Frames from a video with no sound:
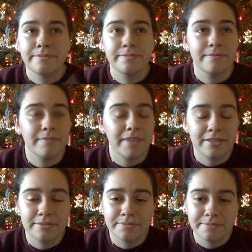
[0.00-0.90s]
like,
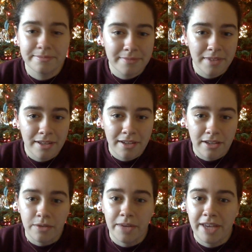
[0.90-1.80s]

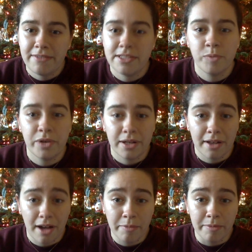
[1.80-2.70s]
you gave someone a
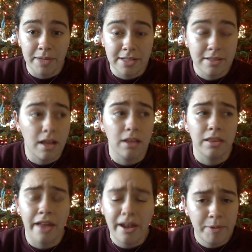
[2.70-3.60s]
compliment. A
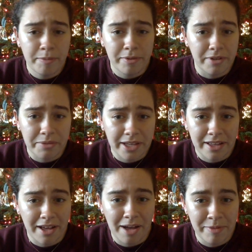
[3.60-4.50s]
lot of people don't get
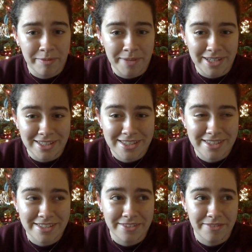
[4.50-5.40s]

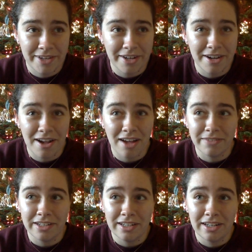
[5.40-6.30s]
compliments very
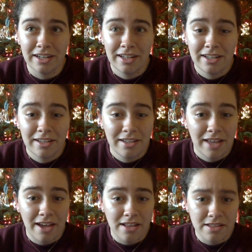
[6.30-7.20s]
often.
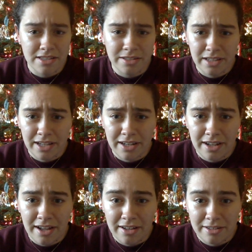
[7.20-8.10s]
And certainly not